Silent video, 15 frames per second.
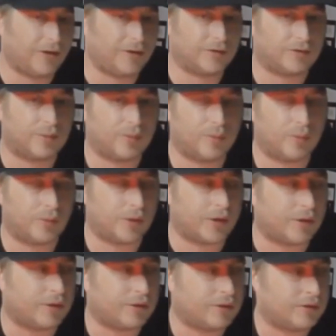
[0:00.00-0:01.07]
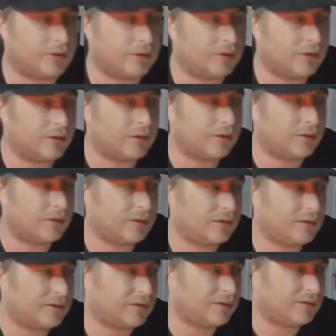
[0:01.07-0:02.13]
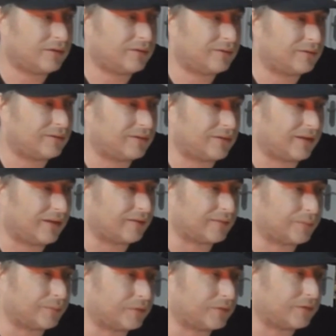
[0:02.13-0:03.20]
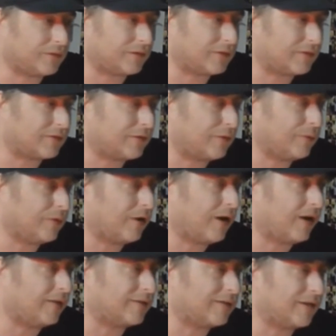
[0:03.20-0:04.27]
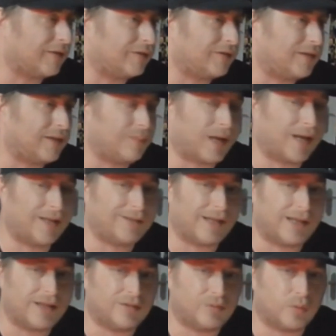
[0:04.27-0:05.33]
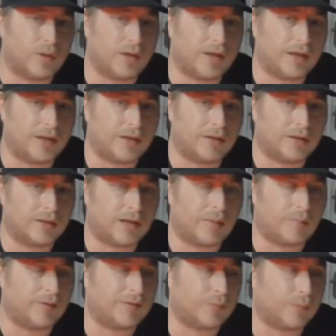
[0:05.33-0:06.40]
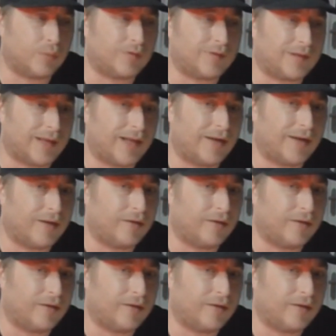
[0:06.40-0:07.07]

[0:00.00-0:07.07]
corner. This was just 2 guys that have seen better days, really, coming towards the end.